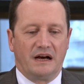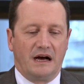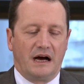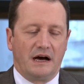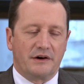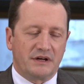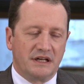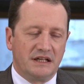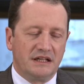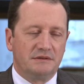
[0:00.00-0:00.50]

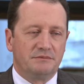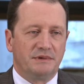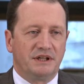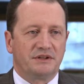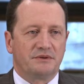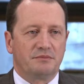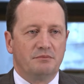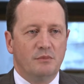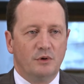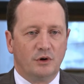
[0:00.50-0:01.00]
are a little
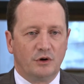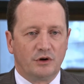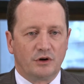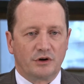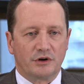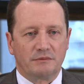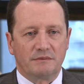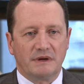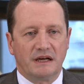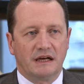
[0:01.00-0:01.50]
bit
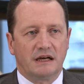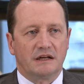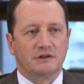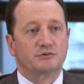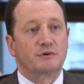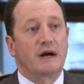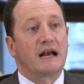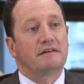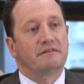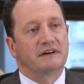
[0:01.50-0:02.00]
more
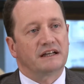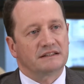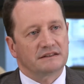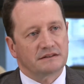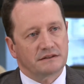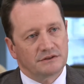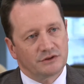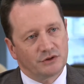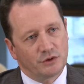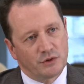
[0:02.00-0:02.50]
relevant
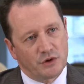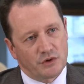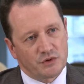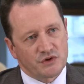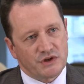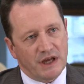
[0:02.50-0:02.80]
to those